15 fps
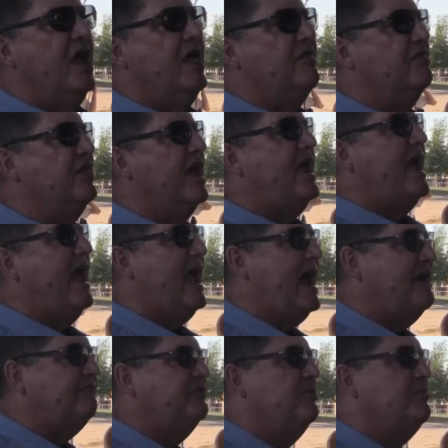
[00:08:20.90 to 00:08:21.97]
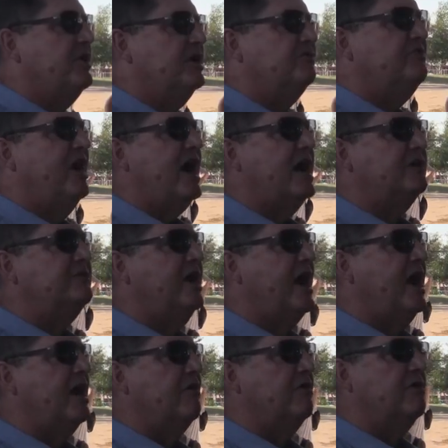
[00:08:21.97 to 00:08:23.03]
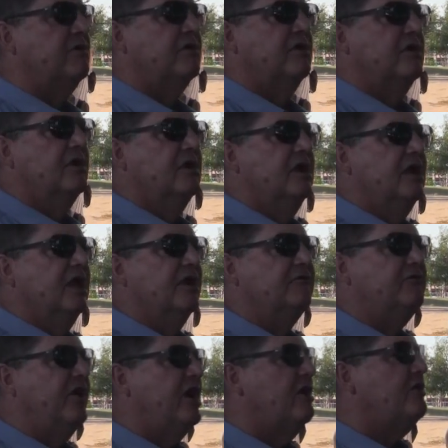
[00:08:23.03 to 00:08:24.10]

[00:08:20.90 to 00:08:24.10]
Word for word: They have to be tied down. If they are